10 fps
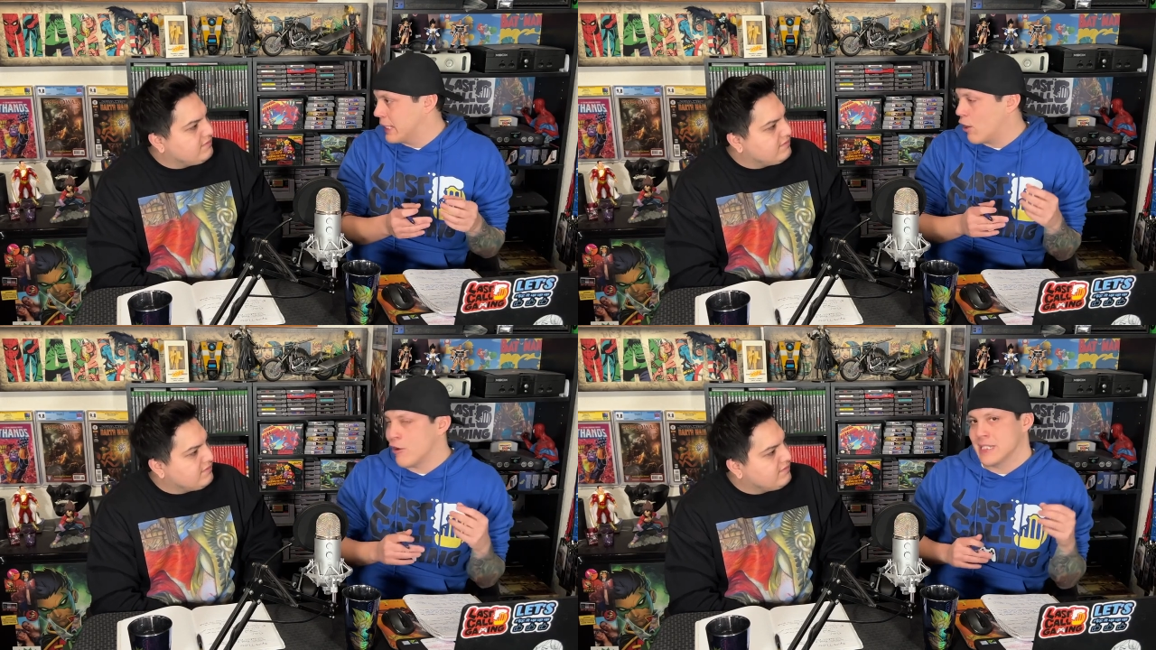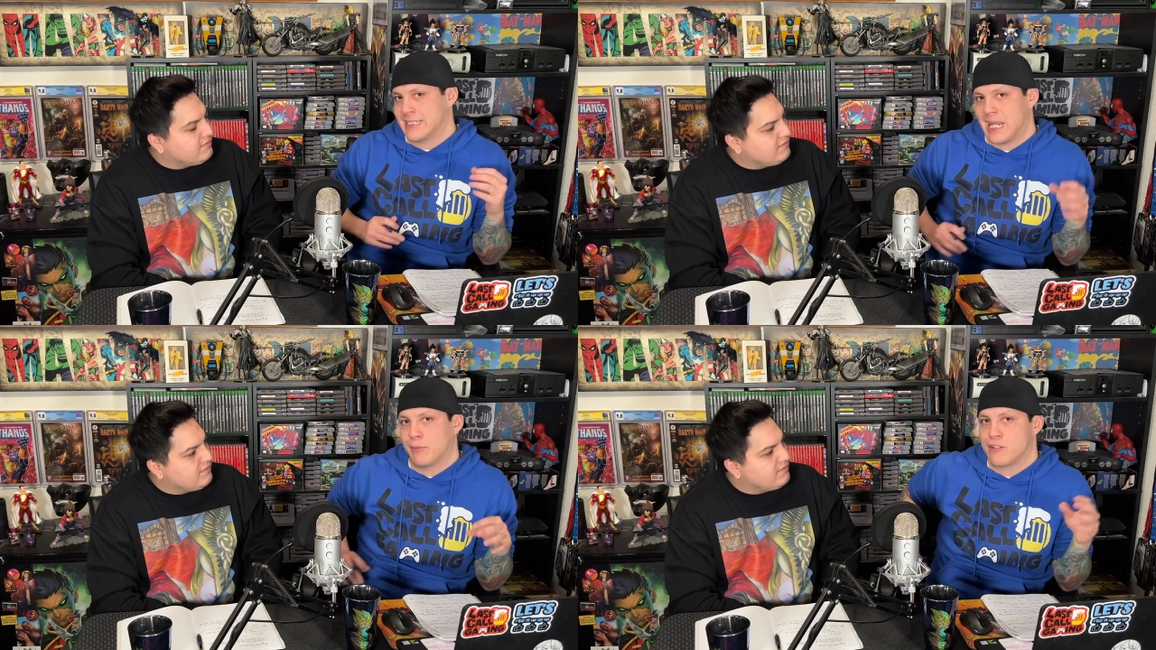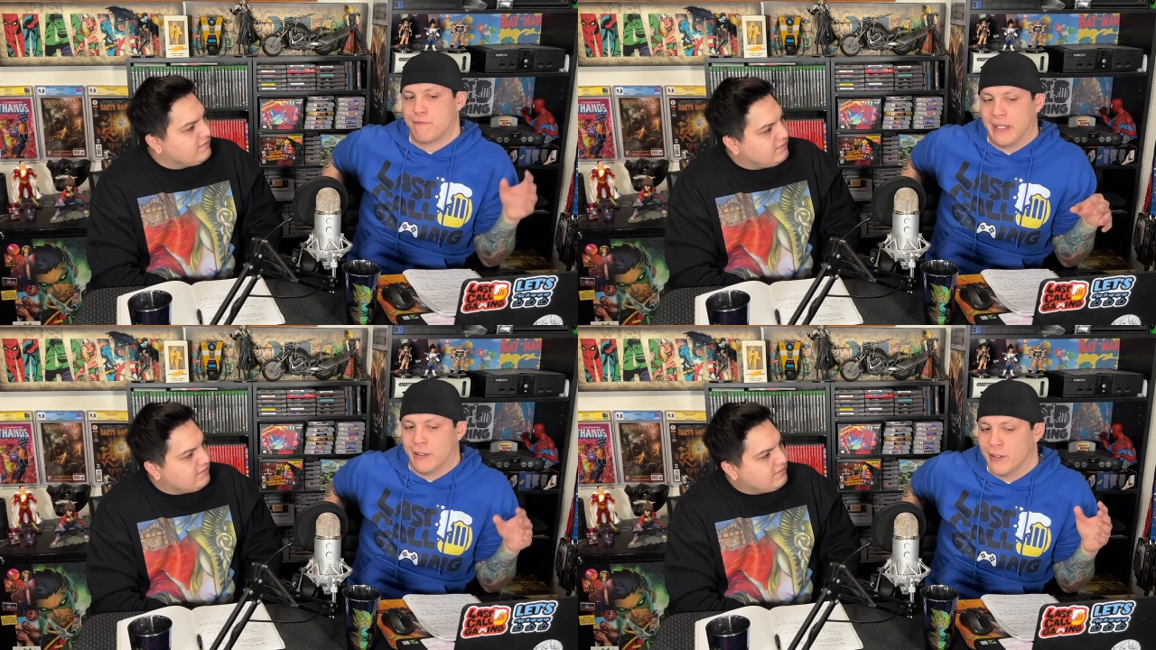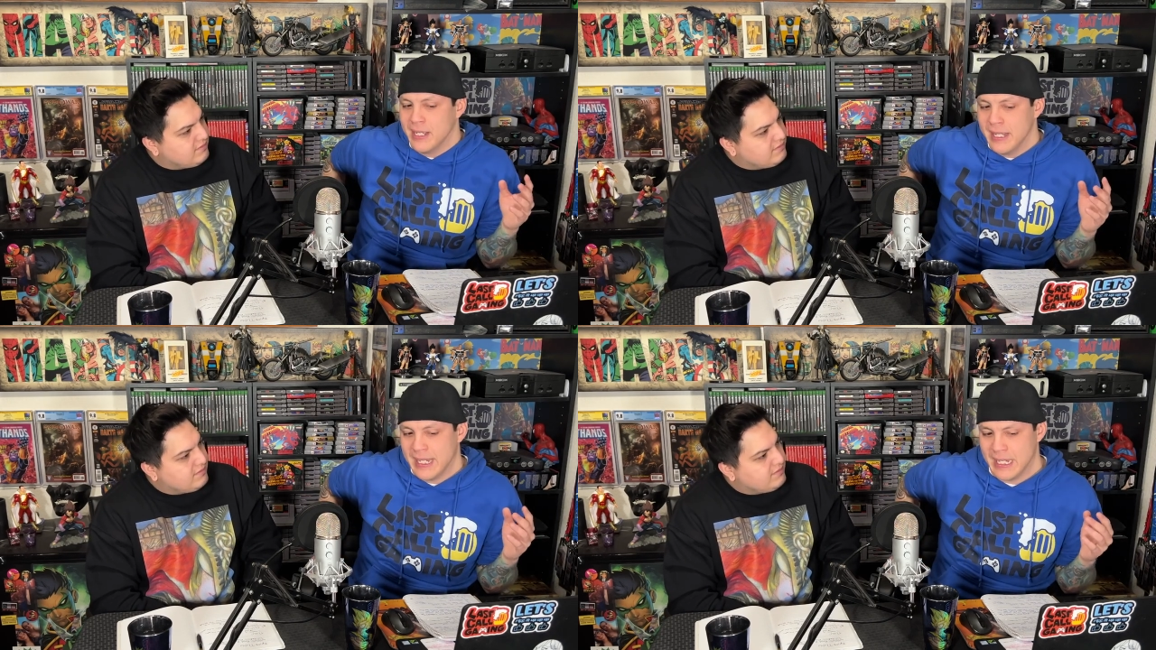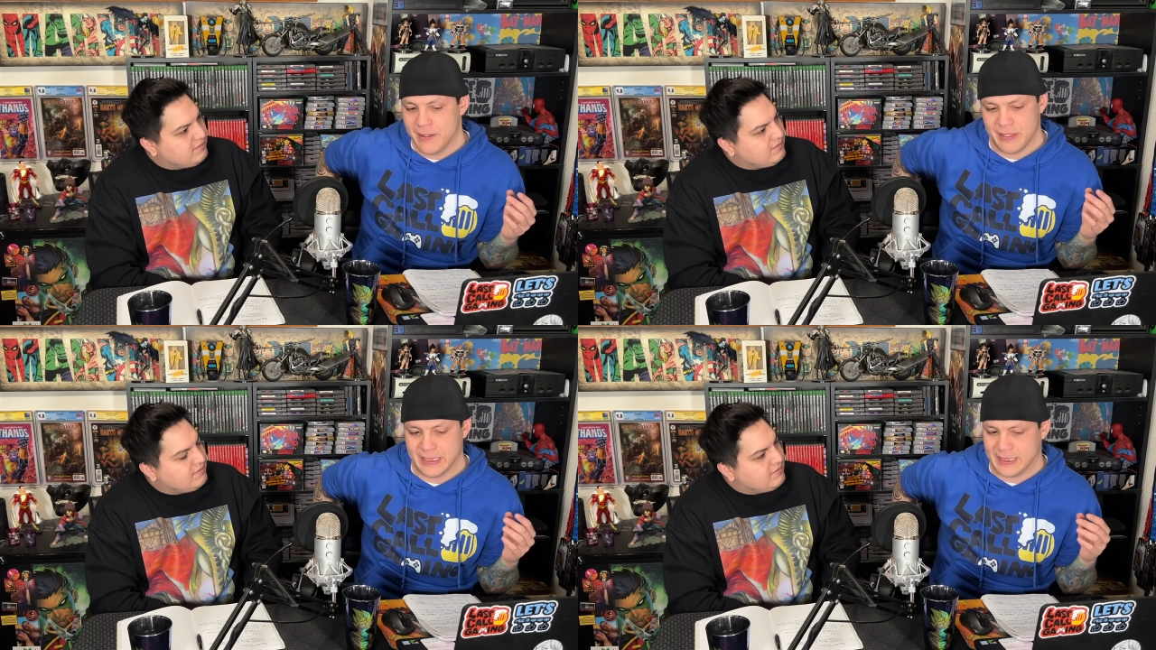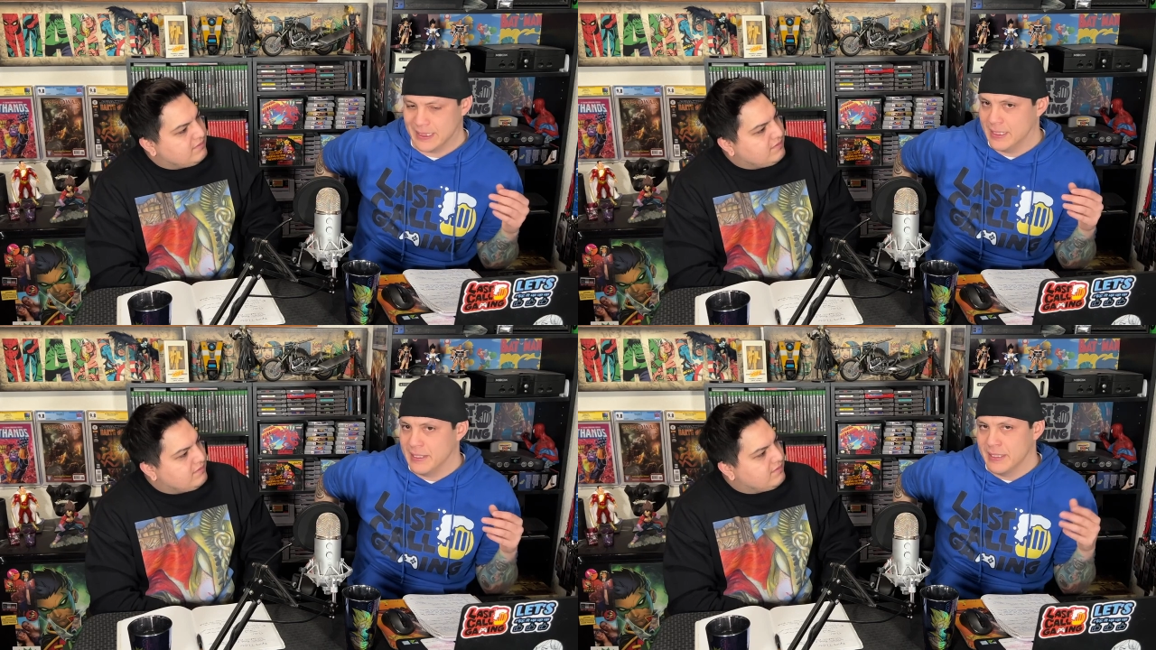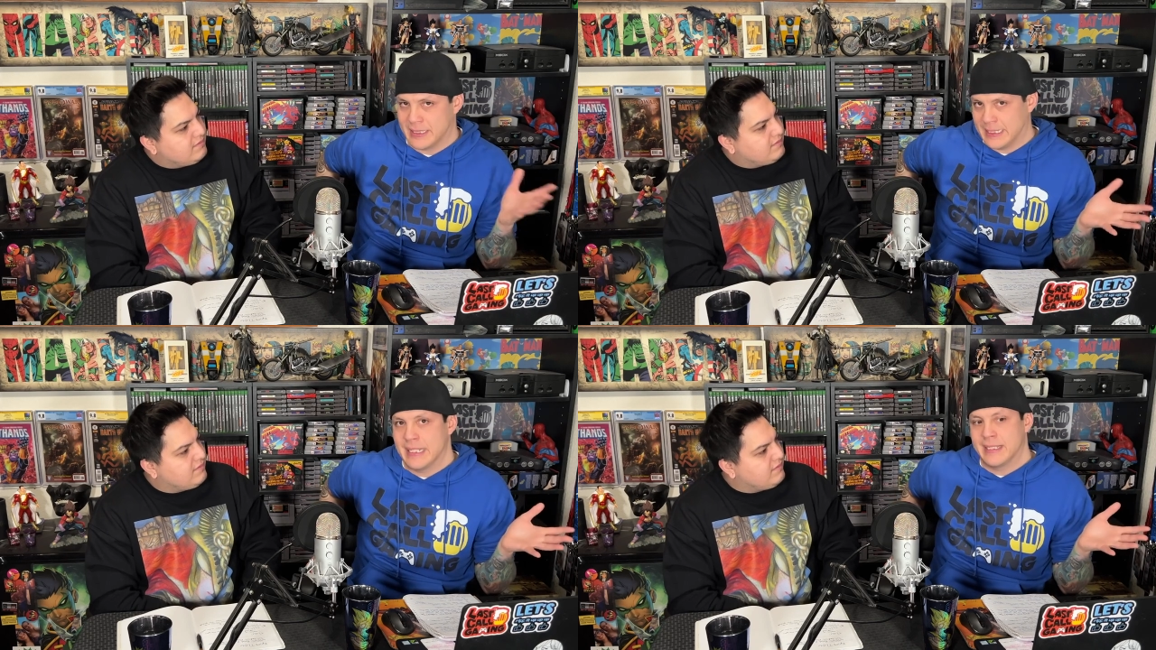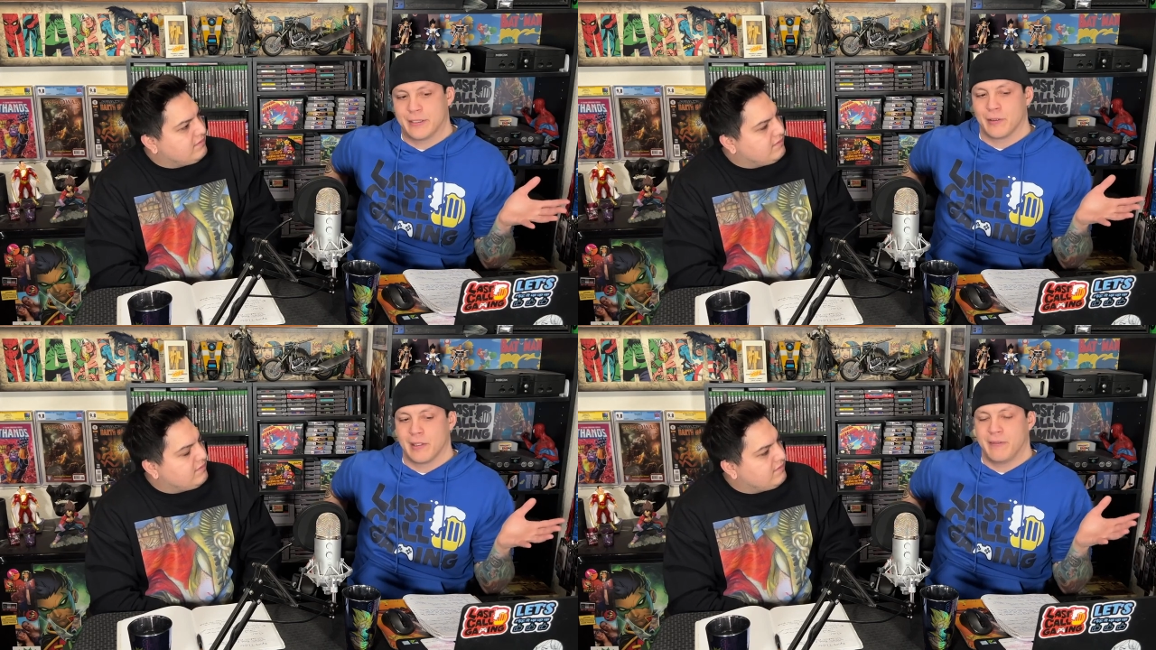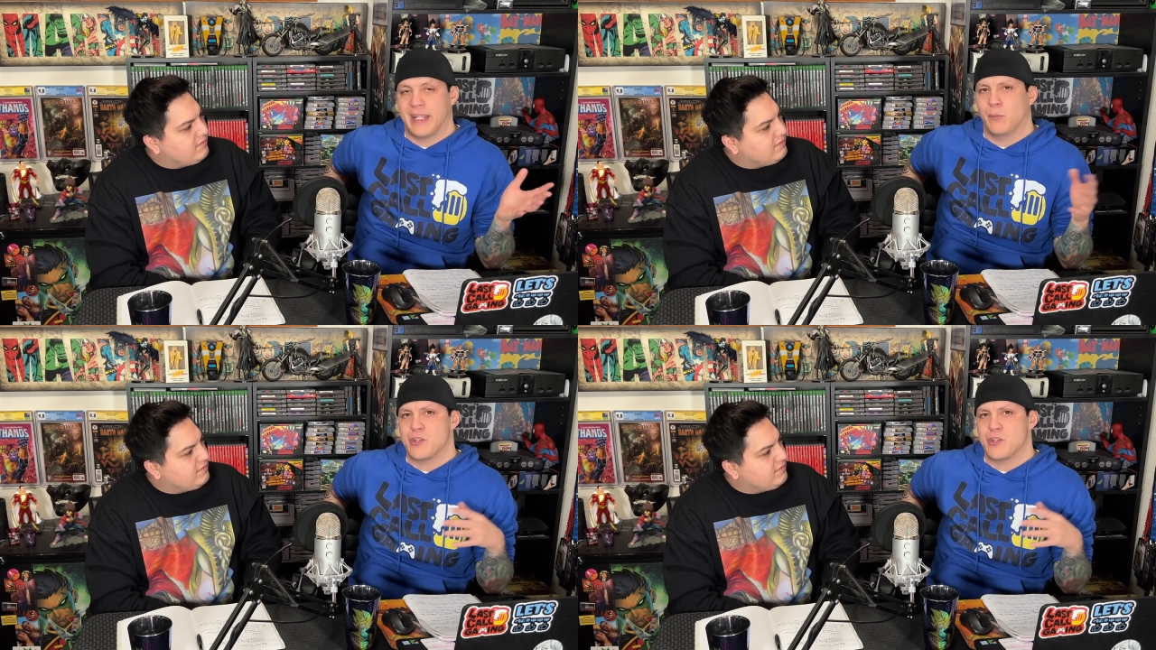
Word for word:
Speaker 1: They are an established figure in this in the city that they're living in.